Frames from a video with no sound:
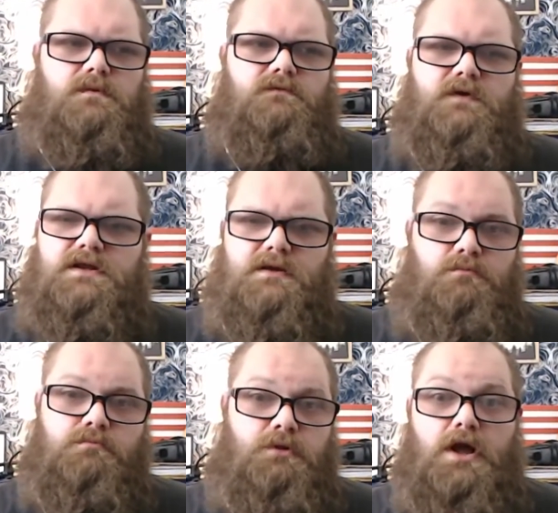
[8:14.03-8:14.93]

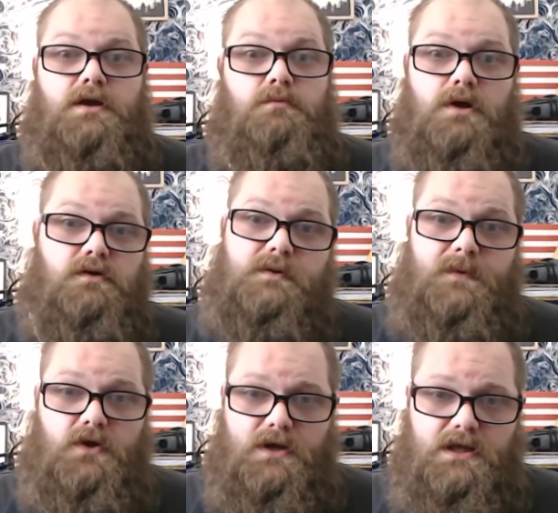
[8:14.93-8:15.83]
affecting black and brown
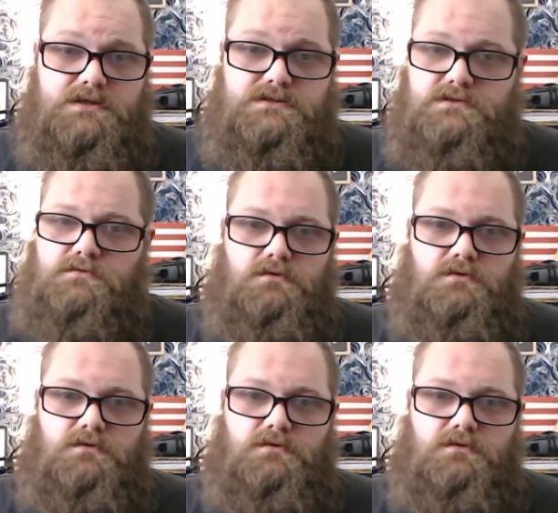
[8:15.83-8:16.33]
communities,